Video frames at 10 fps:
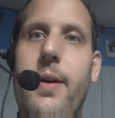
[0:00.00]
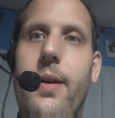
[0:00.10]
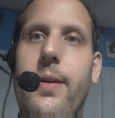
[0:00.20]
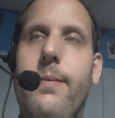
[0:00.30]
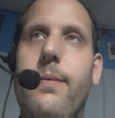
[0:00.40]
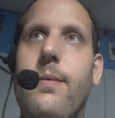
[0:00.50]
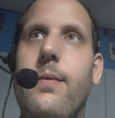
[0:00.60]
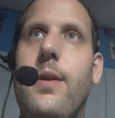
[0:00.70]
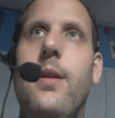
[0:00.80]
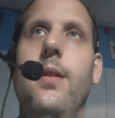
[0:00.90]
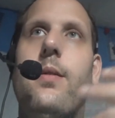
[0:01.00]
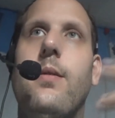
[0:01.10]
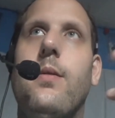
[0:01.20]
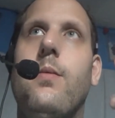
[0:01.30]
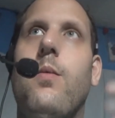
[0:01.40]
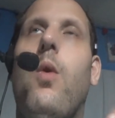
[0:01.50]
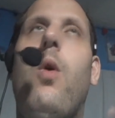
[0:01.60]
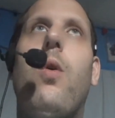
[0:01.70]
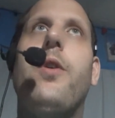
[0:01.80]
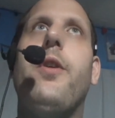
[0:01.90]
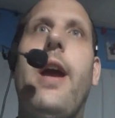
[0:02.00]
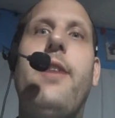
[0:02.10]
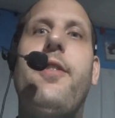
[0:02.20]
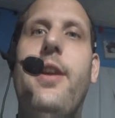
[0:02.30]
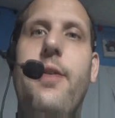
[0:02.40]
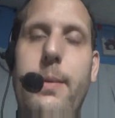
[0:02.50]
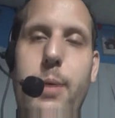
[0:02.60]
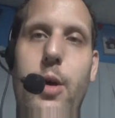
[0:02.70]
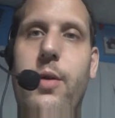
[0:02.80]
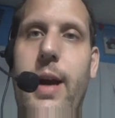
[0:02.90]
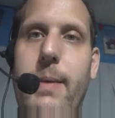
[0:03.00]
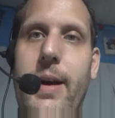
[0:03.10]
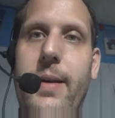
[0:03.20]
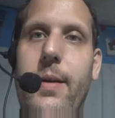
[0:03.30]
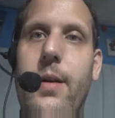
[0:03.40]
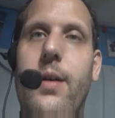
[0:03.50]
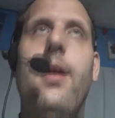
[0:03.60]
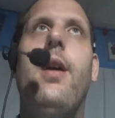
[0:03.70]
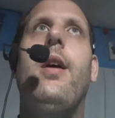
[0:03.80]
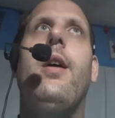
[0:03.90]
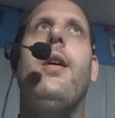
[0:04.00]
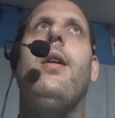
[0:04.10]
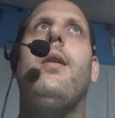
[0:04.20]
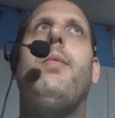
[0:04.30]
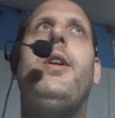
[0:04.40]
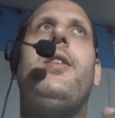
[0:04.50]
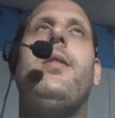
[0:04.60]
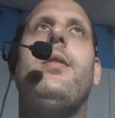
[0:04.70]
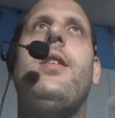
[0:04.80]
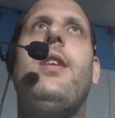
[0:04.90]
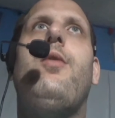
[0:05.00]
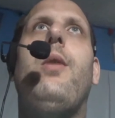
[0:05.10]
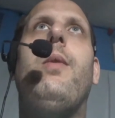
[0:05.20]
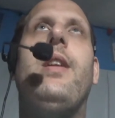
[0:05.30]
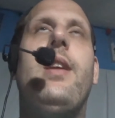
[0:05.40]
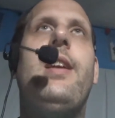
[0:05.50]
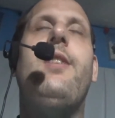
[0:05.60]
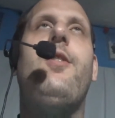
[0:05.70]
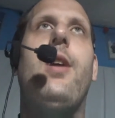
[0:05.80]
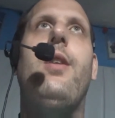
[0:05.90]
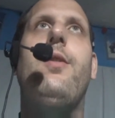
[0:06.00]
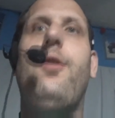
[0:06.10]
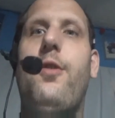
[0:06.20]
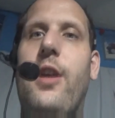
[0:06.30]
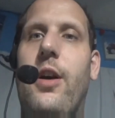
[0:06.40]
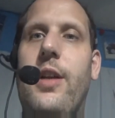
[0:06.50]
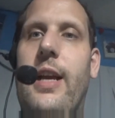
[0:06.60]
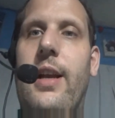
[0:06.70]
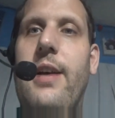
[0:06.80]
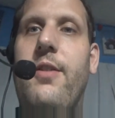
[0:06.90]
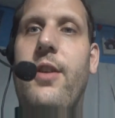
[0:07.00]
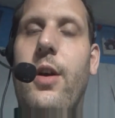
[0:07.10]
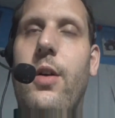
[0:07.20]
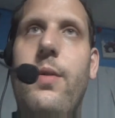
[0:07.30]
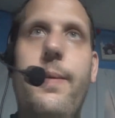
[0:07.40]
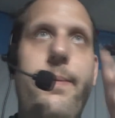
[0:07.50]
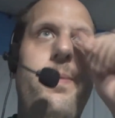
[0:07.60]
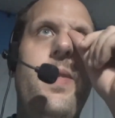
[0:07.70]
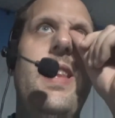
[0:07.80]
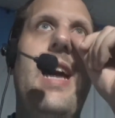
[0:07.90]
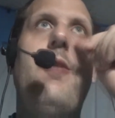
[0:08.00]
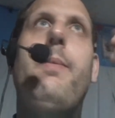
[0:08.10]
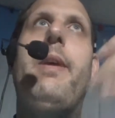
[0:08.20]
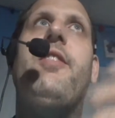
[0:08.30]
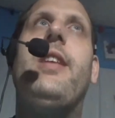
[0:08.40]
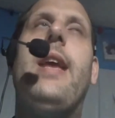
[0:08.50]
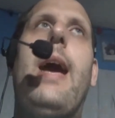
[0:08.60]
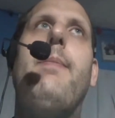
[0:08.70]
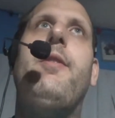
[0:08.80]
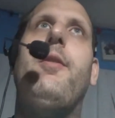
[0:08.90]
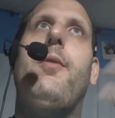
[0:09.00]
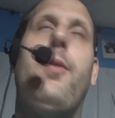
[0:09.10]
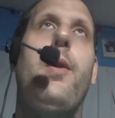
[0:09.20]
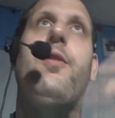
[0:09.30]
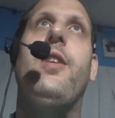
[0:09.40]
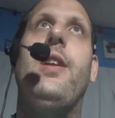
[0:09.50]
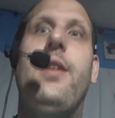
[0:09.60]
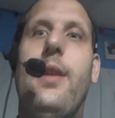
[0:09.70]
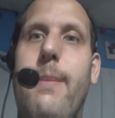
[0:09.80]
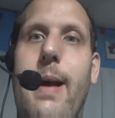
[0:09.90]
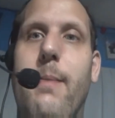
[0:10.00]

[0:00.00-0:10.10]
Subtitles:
or you're executing programming. Put it this way, when Linux loads, you see all that lines of code? That's what basically happens. It throws it into the memory, and then it runs it.